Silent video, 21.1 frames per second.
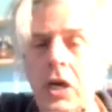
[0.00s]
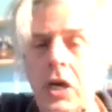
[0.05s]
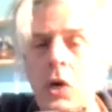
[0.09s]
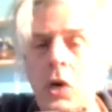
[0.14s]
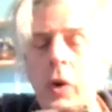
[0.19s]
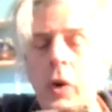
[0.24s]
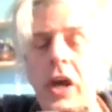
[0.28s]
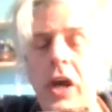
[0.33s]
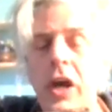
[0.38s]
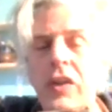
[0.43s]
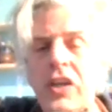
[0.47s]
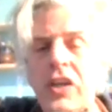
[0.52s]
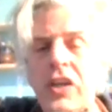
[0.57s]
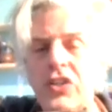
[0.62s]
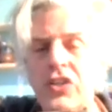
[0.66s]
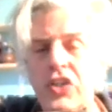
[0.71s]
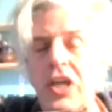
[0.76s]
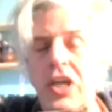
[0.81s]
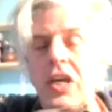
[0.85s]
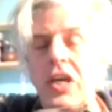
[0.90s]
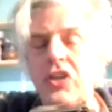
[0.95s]
where they
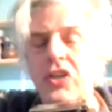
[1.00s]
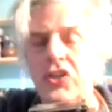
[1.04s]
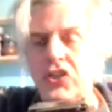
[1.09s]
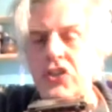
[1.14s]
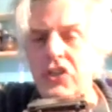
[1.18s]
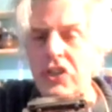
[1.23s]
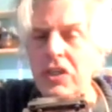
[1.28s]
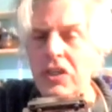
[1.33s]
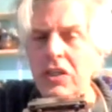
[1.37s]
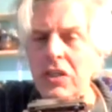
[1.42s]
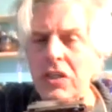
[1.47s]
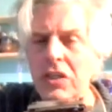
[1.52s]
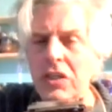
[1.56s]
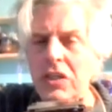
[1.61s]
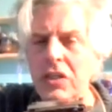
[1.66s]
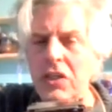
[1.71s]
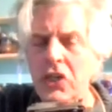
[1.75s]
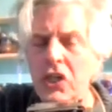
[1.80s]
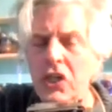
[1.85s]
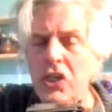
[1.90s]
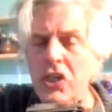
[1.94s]
say the
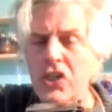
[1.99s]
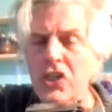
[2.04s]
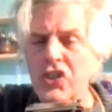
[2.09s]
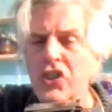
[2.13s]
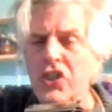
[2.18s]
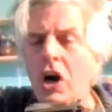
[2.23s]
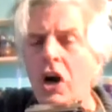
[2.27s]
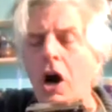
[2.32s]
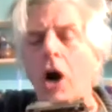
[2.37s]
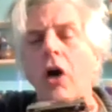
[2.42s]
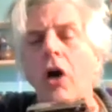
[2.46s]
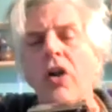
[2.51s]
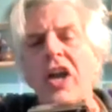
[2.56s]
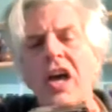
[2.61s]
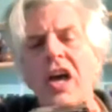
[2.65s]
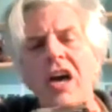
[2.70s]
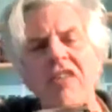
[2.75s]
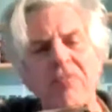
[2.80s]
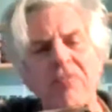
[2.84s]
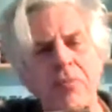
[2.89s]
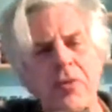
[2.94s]
cities all
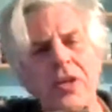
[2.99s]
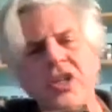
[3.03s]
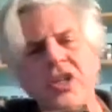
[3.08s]
have pretty